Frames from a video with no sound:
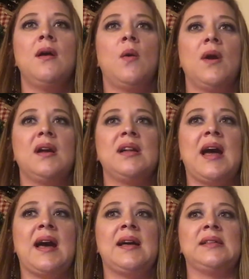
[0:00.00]

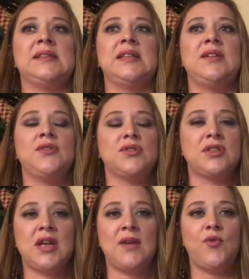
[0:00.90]
Organizing your
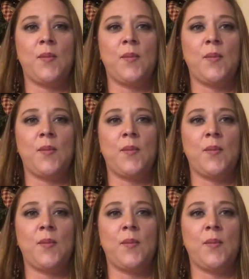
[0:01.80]
stuff